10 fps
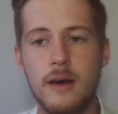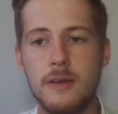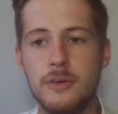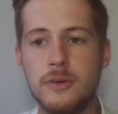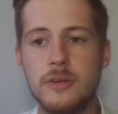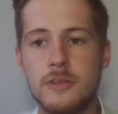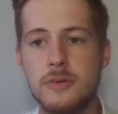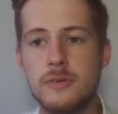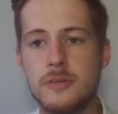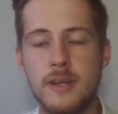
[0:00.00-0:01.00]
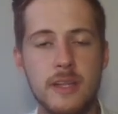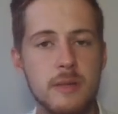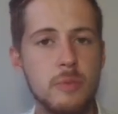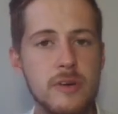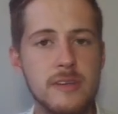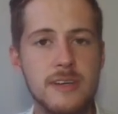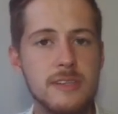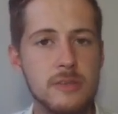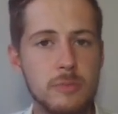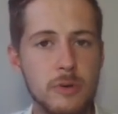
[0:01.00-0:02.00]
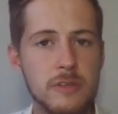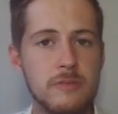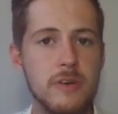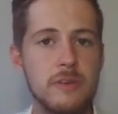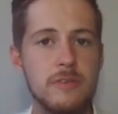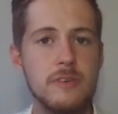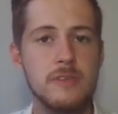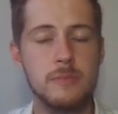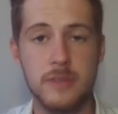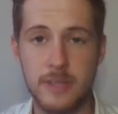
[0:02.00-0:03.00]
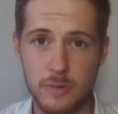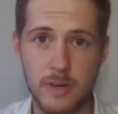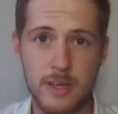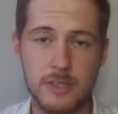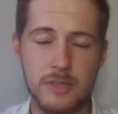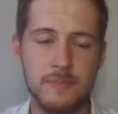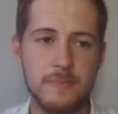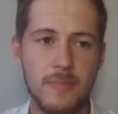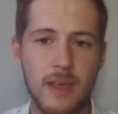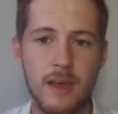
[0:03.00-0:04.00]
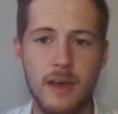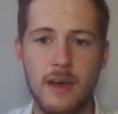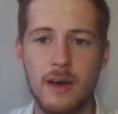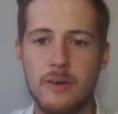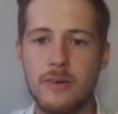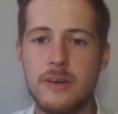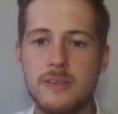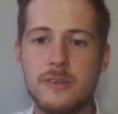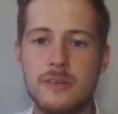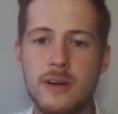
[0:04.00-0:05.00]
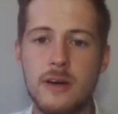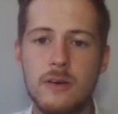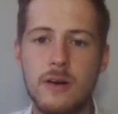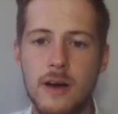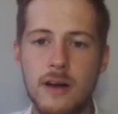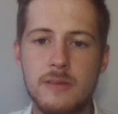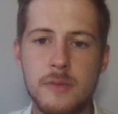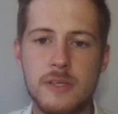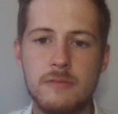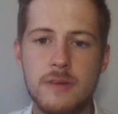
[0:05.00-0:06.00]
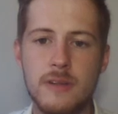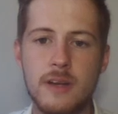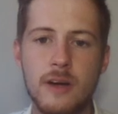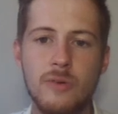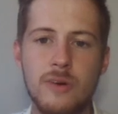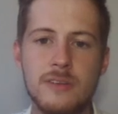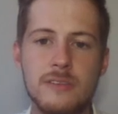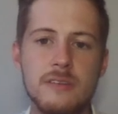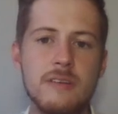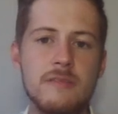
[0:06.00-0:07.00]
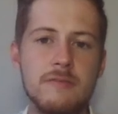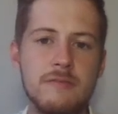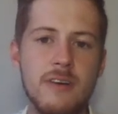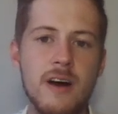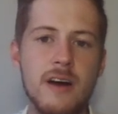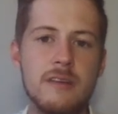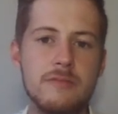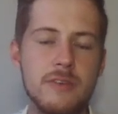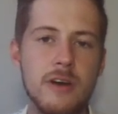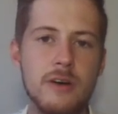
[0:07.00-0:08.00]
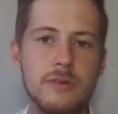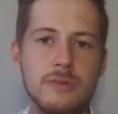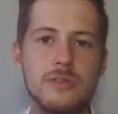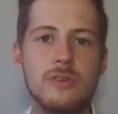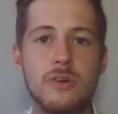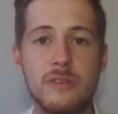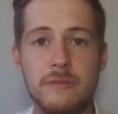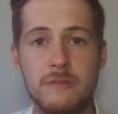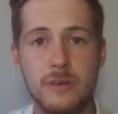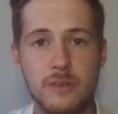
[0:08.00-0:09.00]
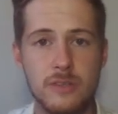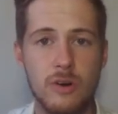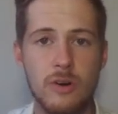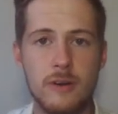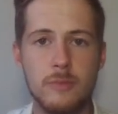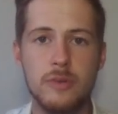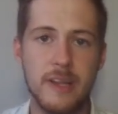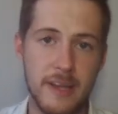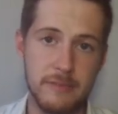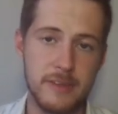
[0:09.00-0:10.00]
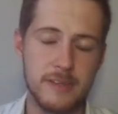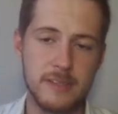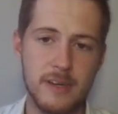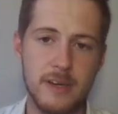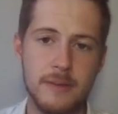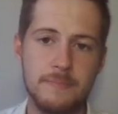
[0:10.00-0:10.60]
You can choose another point as your point of reference, but that's what I do. Alright, so now I've specified that I want 5 nodes on the first column on the left hand side.